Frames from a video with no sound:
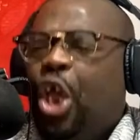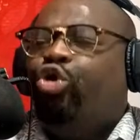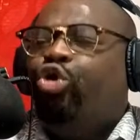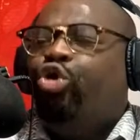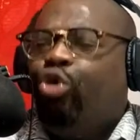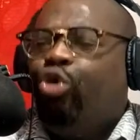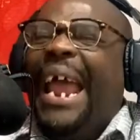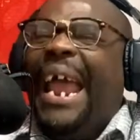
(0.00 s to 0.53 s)

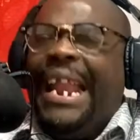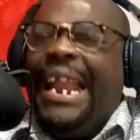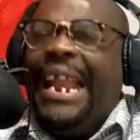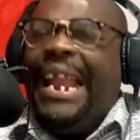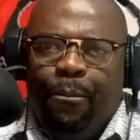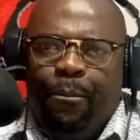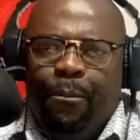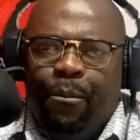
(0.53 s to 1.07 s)
burn.
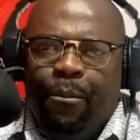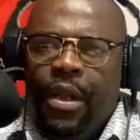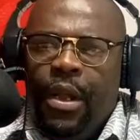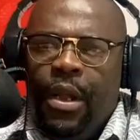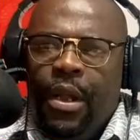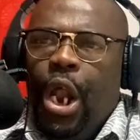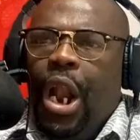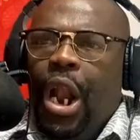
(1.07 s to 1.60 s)

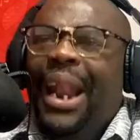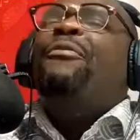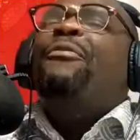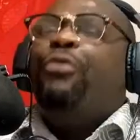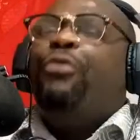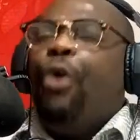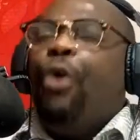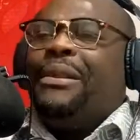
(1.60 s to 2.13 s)
Let
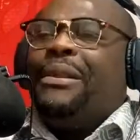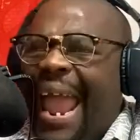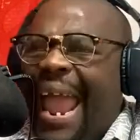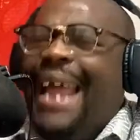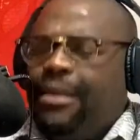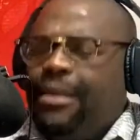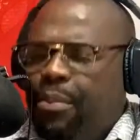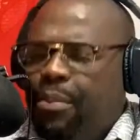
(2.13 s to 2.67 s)
those hands
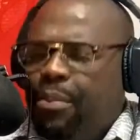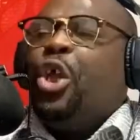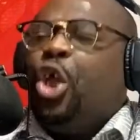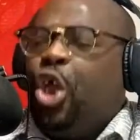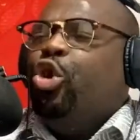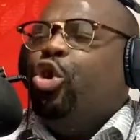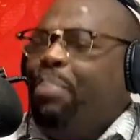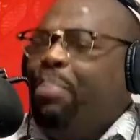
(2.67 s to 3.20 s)
begin
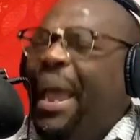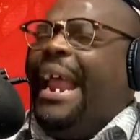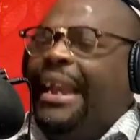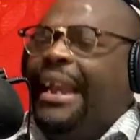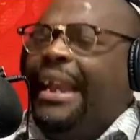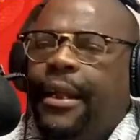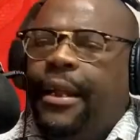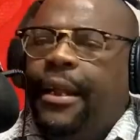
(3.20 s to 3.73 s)
to
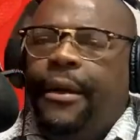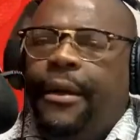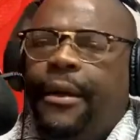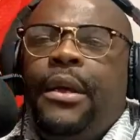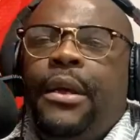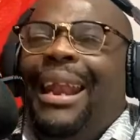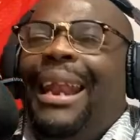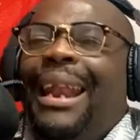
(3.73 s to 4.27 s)
burn.
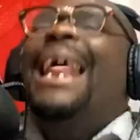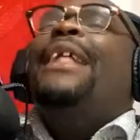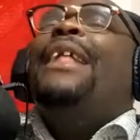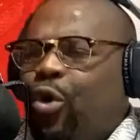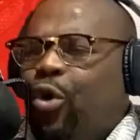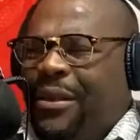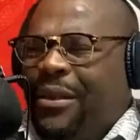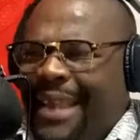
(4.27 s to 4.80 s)
Let
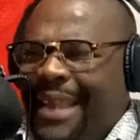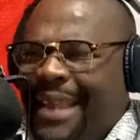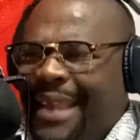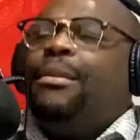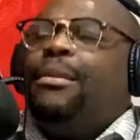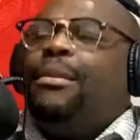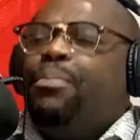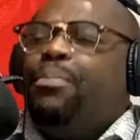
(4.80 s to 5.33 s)
those hands
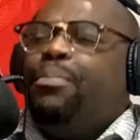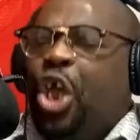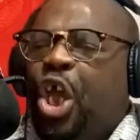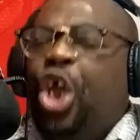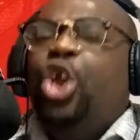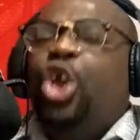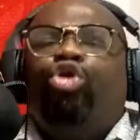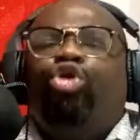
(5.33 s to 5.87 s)
begin
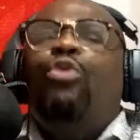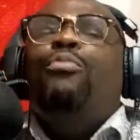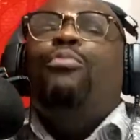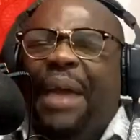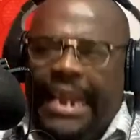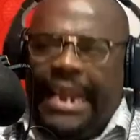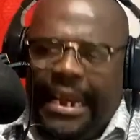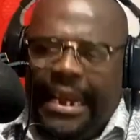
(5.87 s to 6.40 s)
to
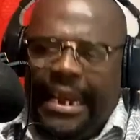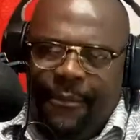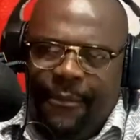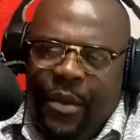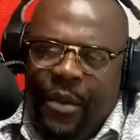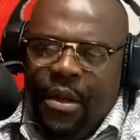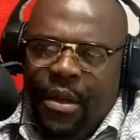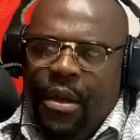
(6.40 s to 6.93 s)
burn.
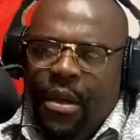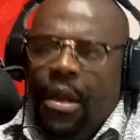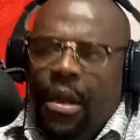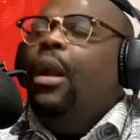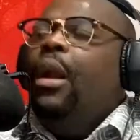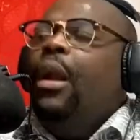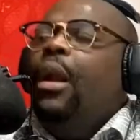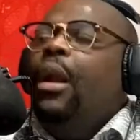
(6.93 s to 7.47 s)

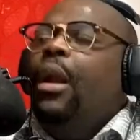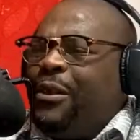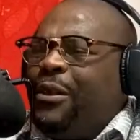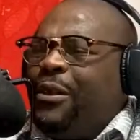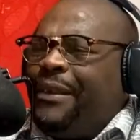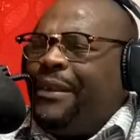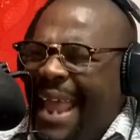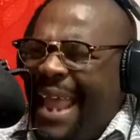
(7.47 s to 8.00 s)
Let those
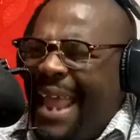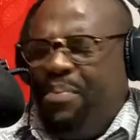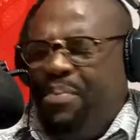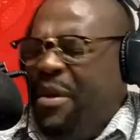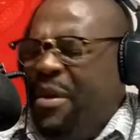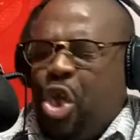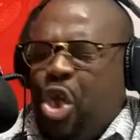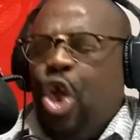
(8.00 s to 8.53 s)
hands
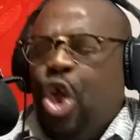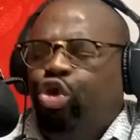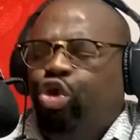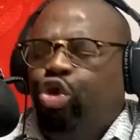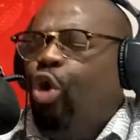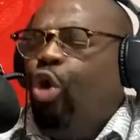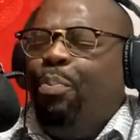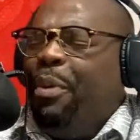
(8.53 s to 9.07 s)
begin to
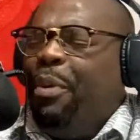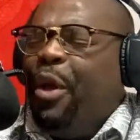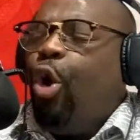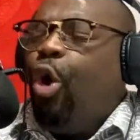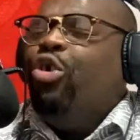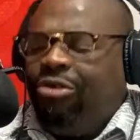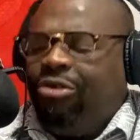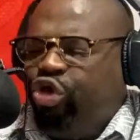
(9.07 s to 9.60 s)
be
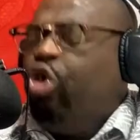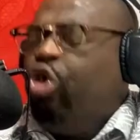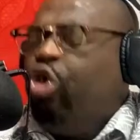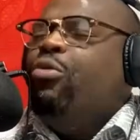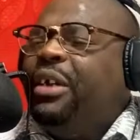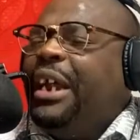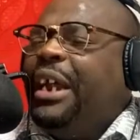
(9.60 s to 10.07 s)
consumed